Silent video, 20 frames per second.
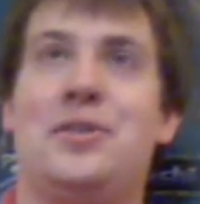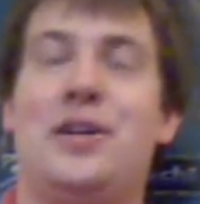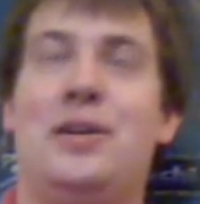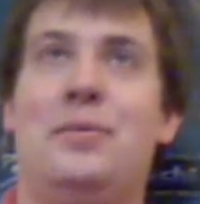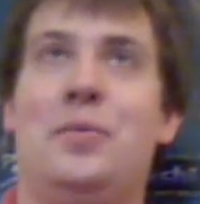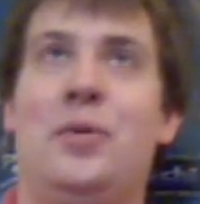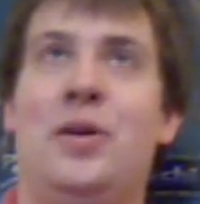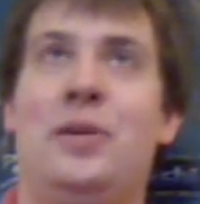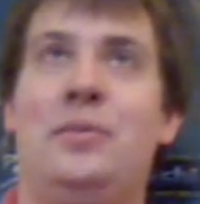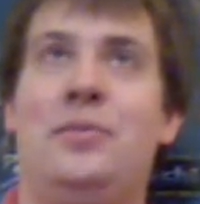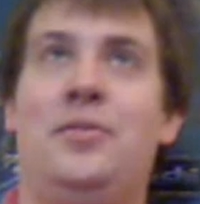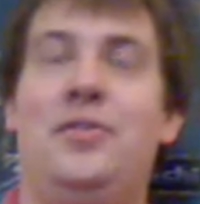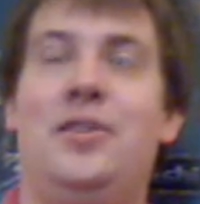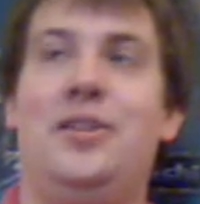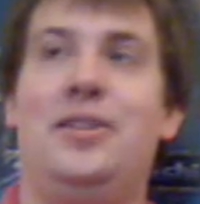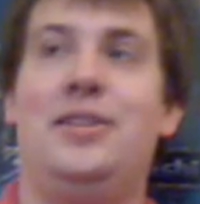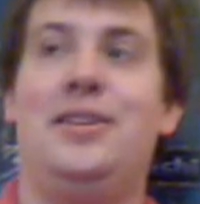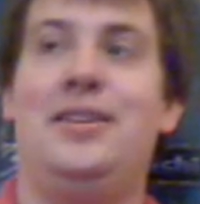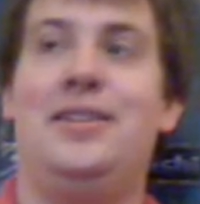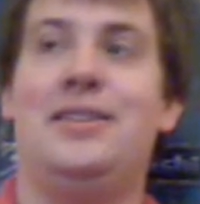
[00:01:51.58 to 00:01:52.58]
what I'm
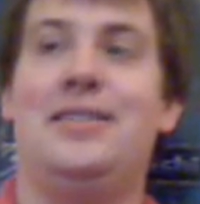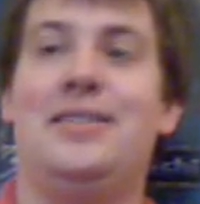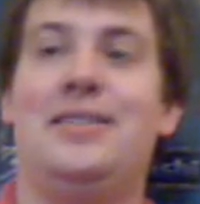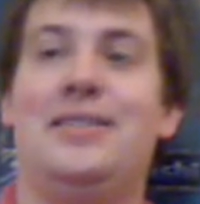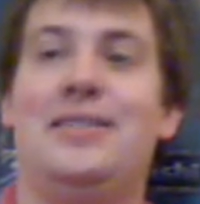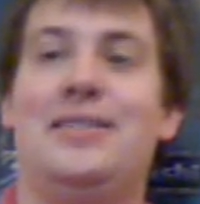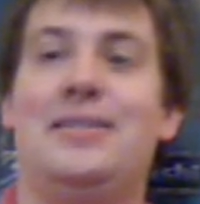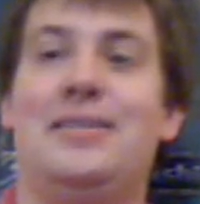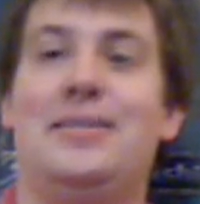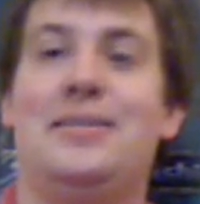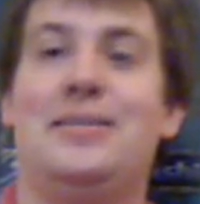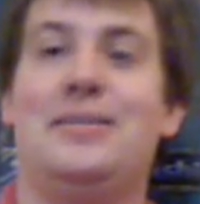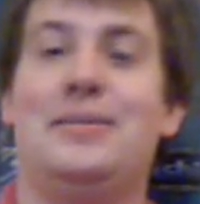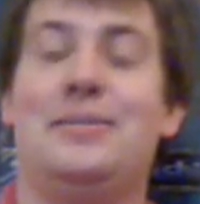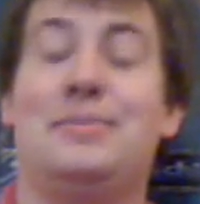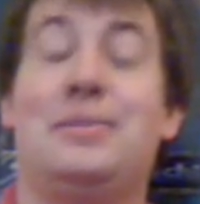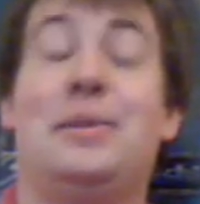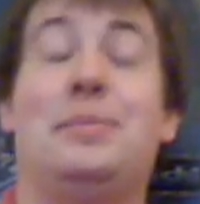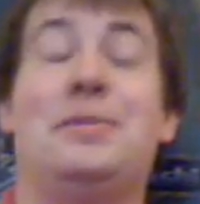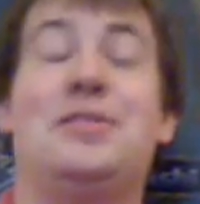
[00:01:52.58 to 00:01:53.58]
feeling
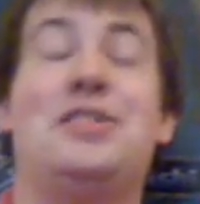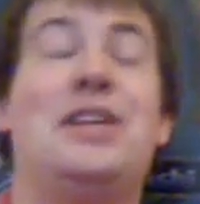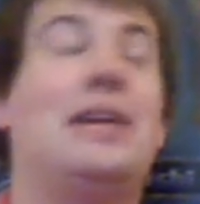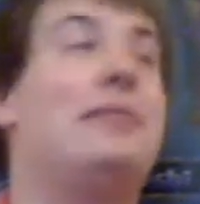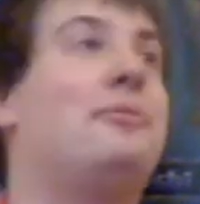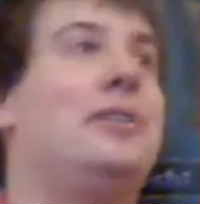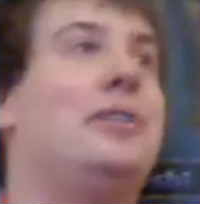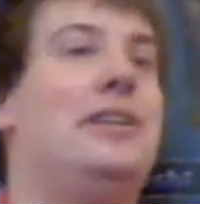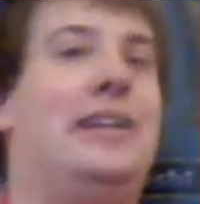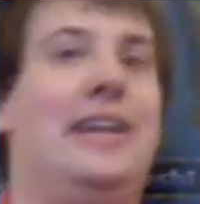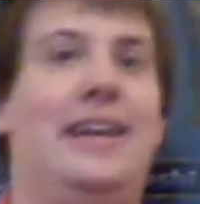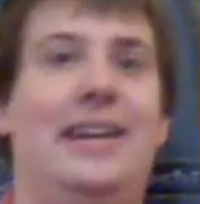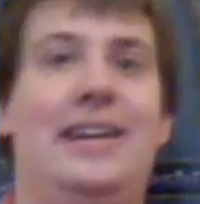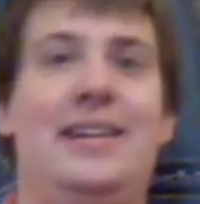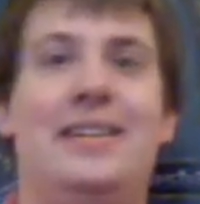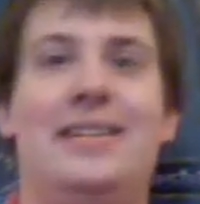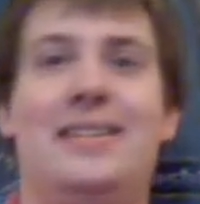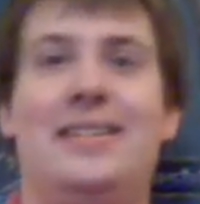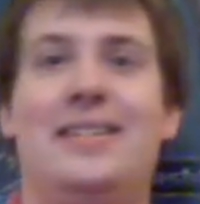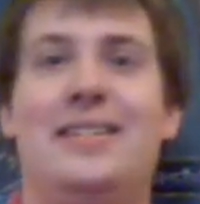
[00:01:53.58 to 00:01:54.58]
pretty much every day?
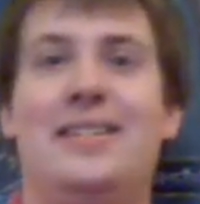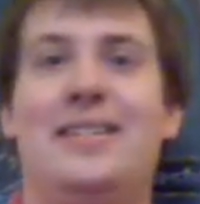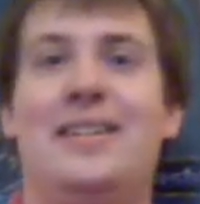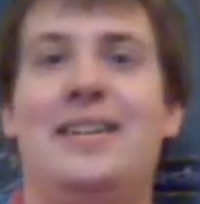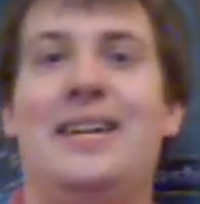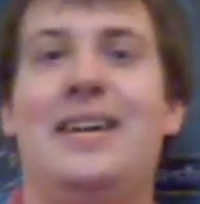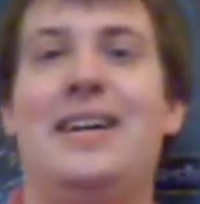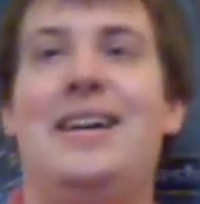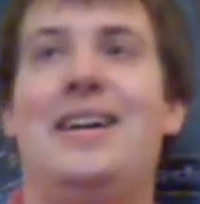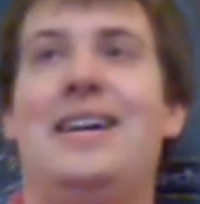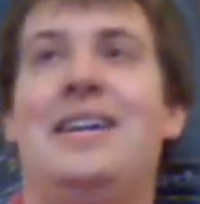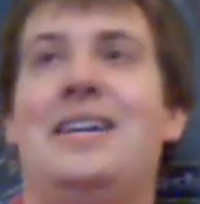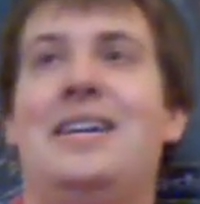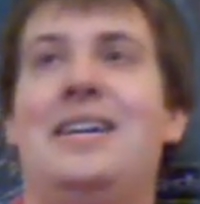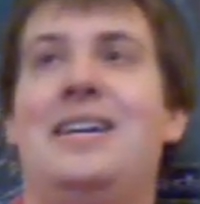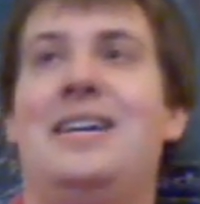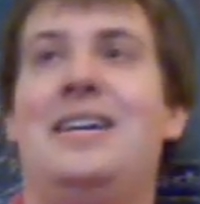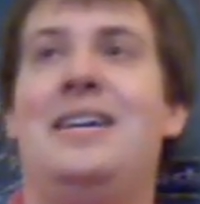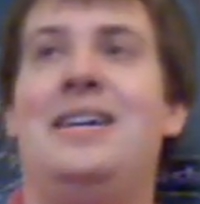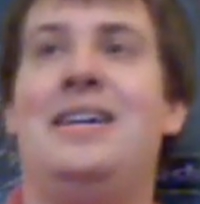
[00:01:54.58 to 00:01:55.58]

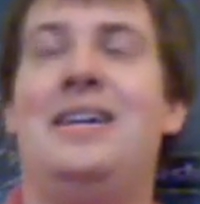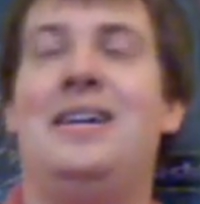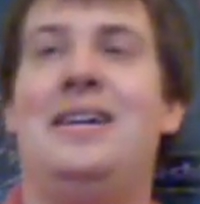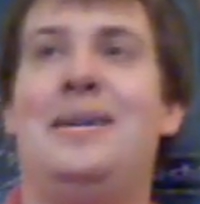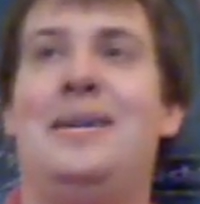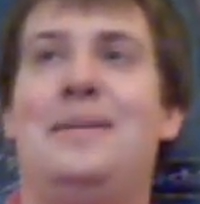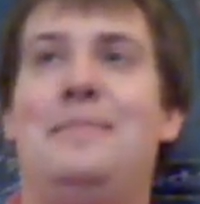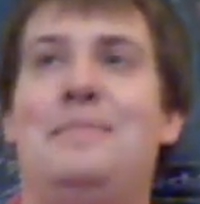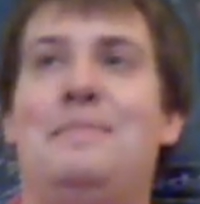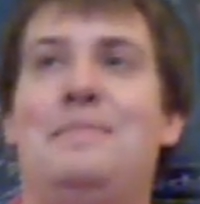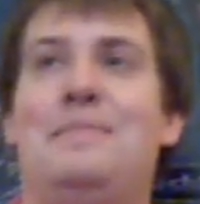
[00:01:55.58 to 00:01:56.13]
Um,